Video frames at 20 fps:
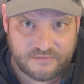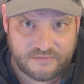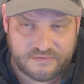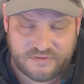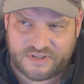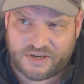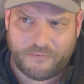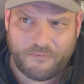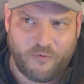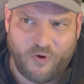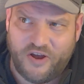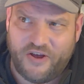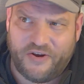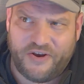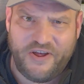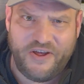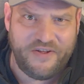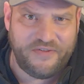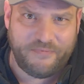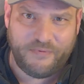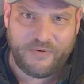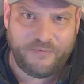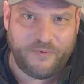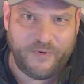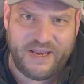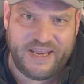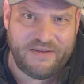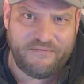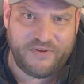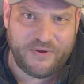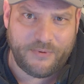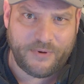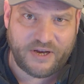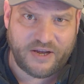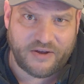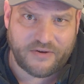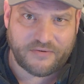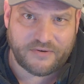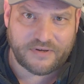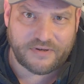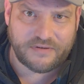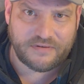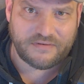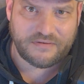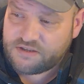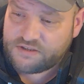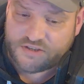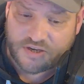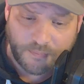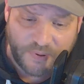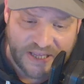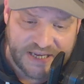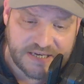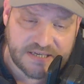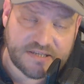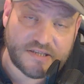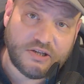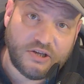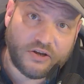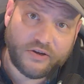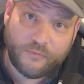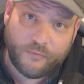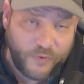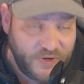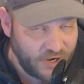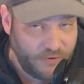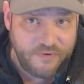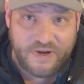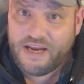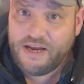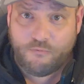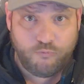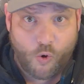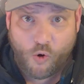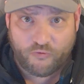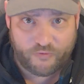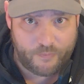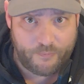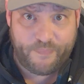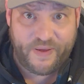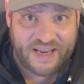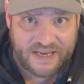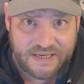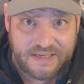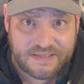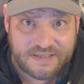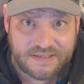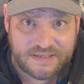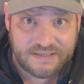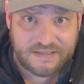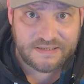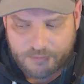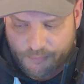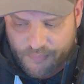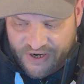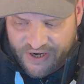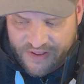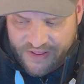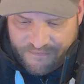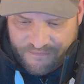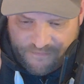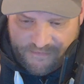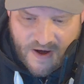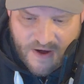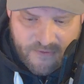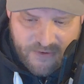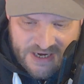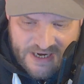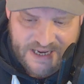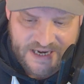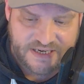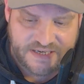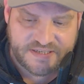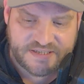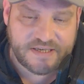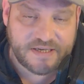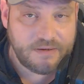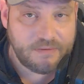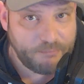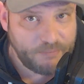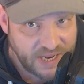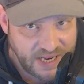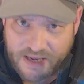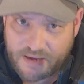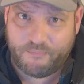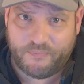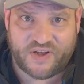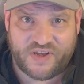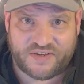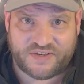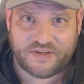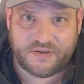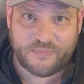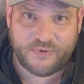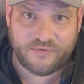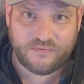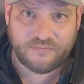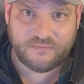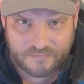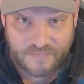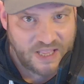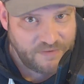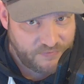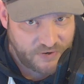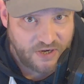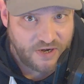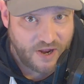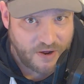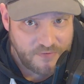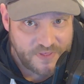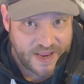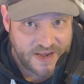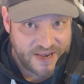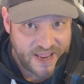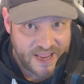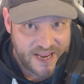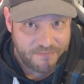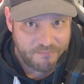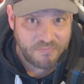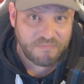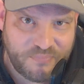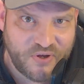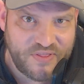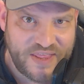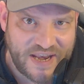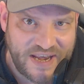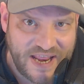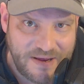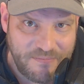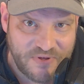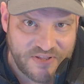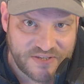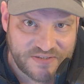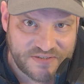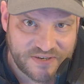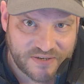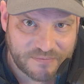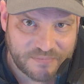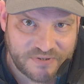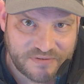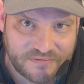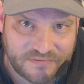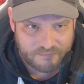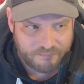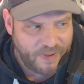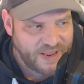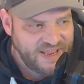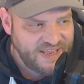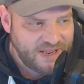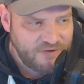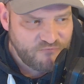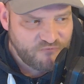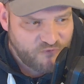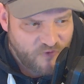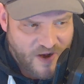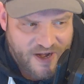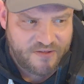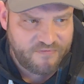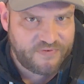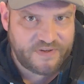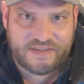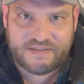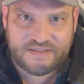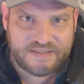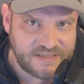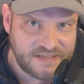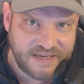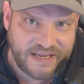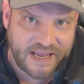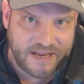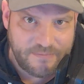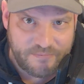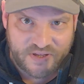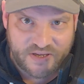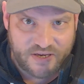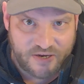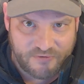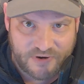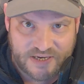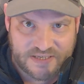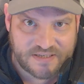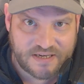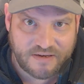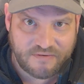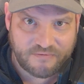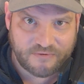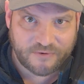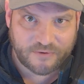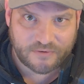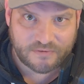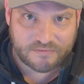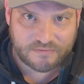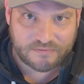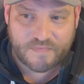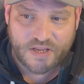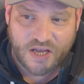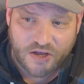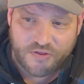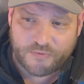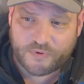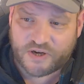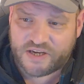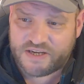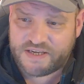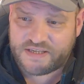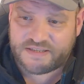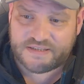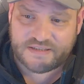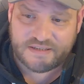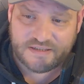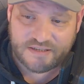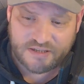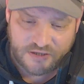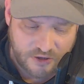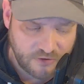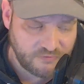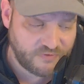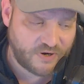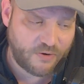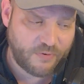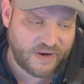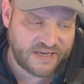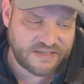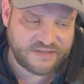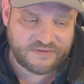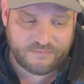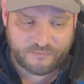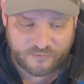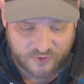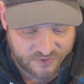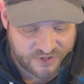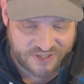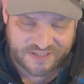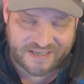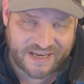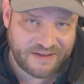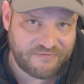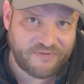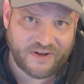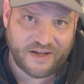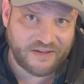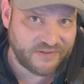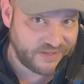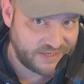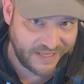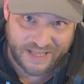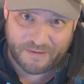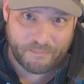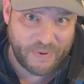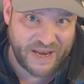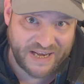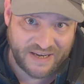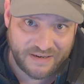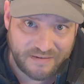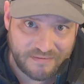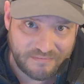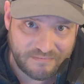So why on earth would we give you a code? So please, look, we don't need war and peace, but at the very least, make it personable. If you know their name, put their name at the top. Make it relevant to the game that you're asking for. Otherwise, your request will just get filed in the bin.